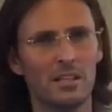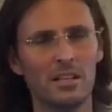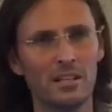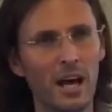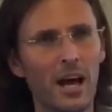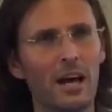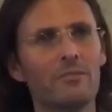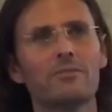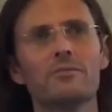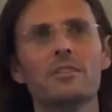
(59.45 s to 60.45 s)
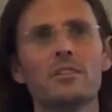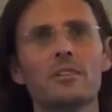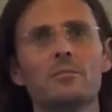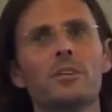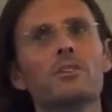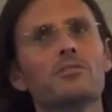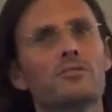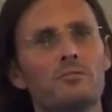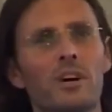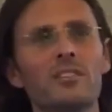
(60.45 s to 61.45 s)
in half
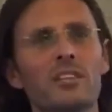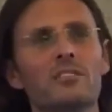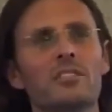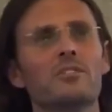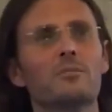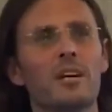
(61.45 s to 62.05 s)
because of my teachings,